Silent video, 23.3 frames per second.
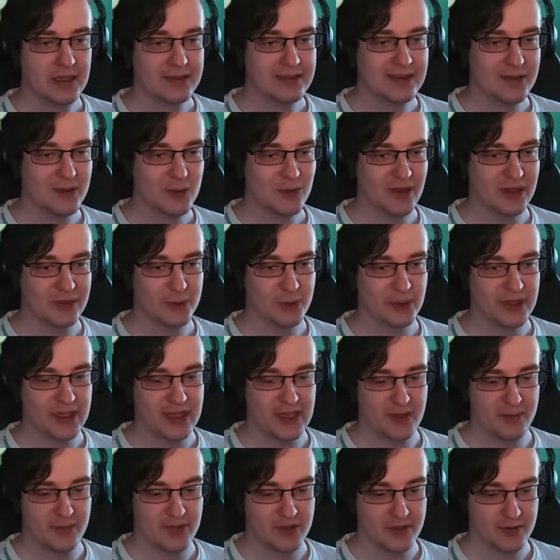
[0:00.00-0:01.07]
then you want to
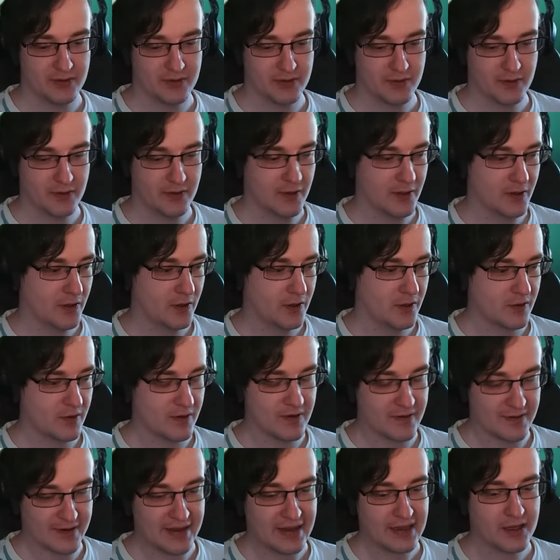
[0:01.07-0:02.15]
keep
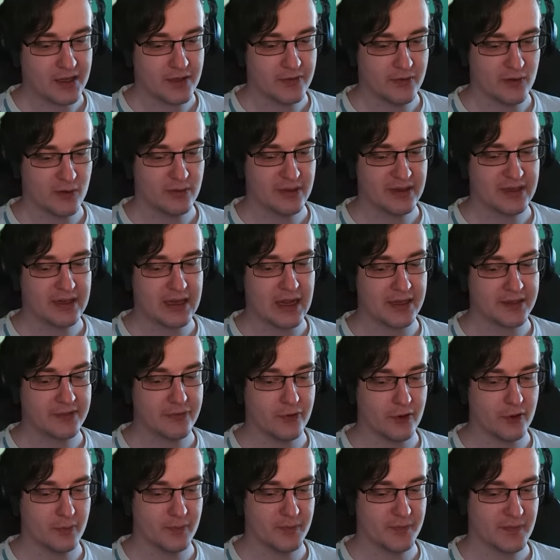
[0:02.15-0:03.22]
our Rake from the cut
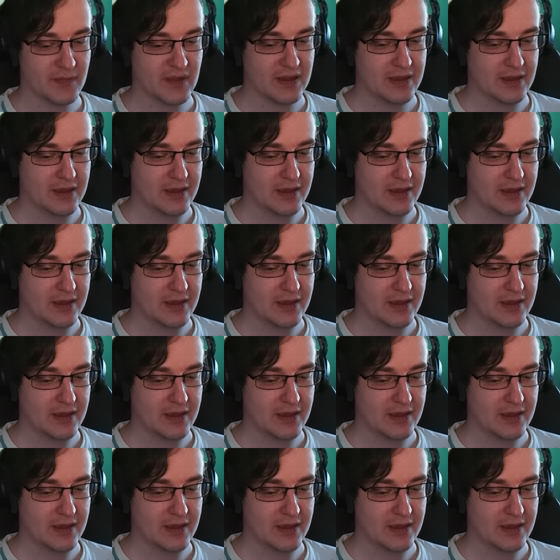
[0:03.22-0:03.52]
form,